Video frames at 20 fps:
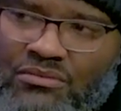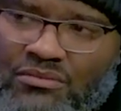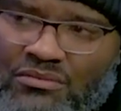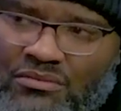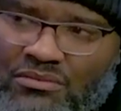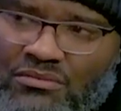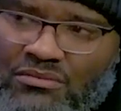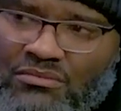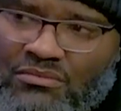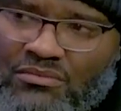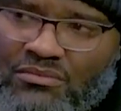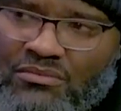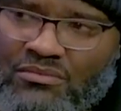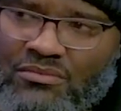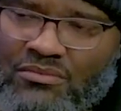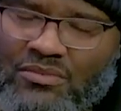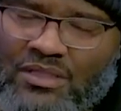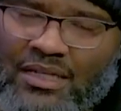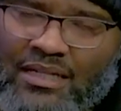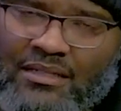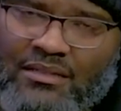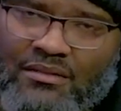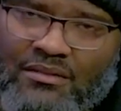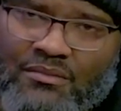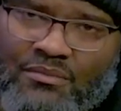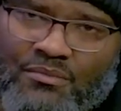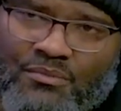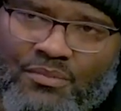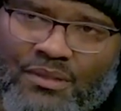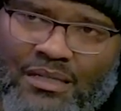Mm-hmm. Like
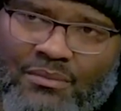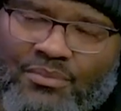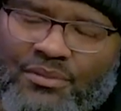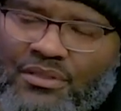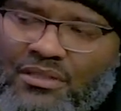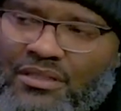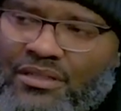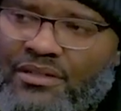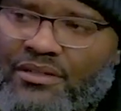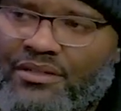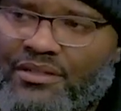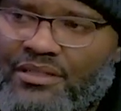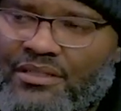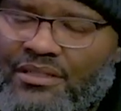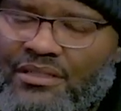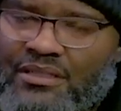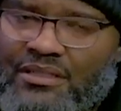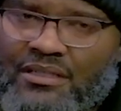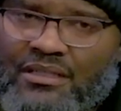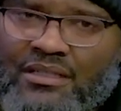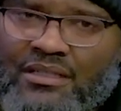popularity